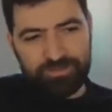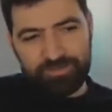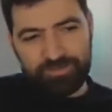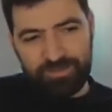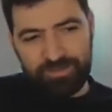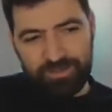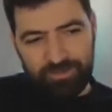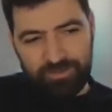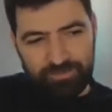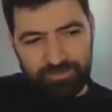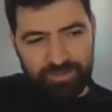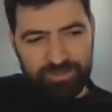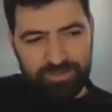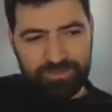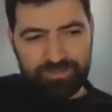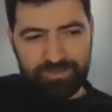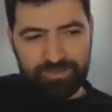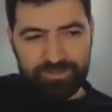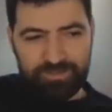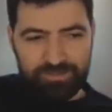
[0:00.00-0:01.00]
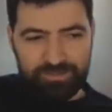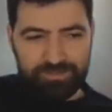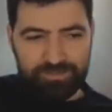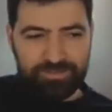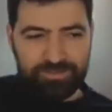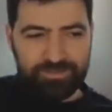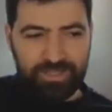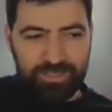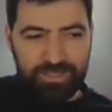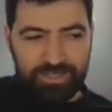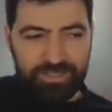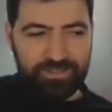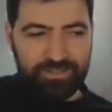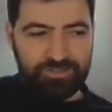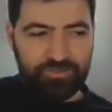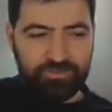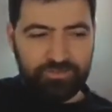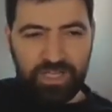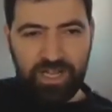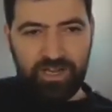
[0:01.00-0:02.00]
the needs
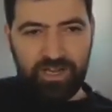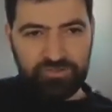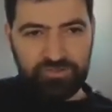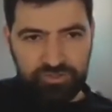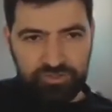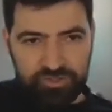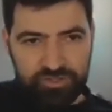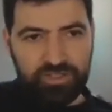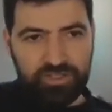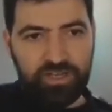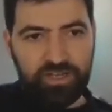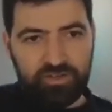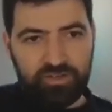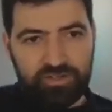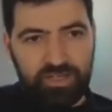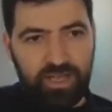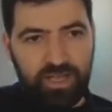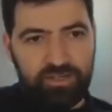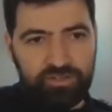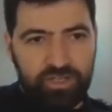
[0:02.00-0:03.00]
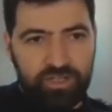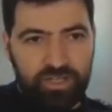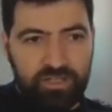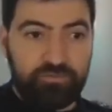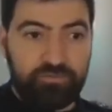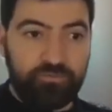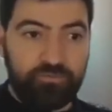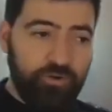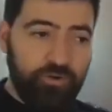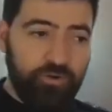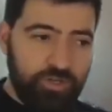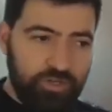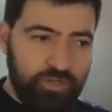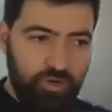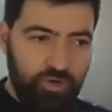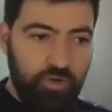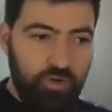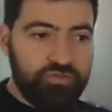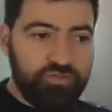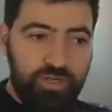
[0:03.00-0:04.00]
of the country, and on the other hand very
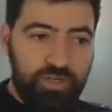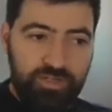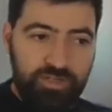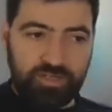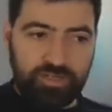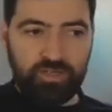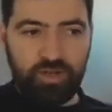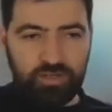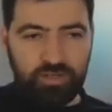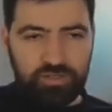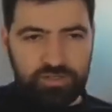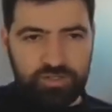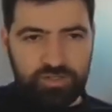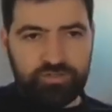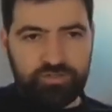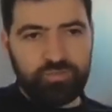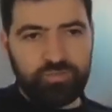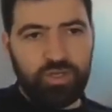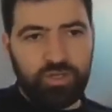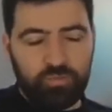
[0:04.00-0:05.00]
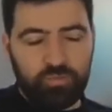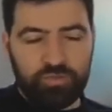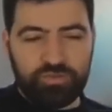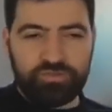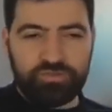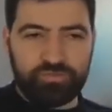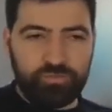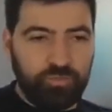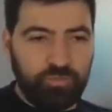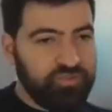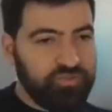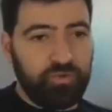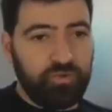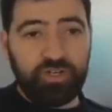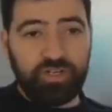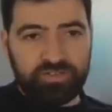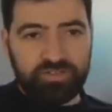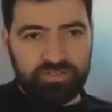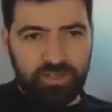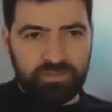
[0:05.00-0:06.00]
close to the technology as well was very
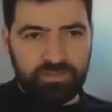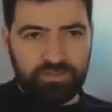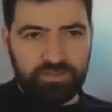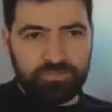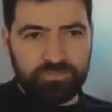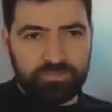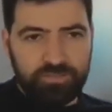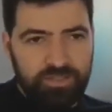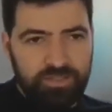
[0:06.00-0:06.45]
exciting.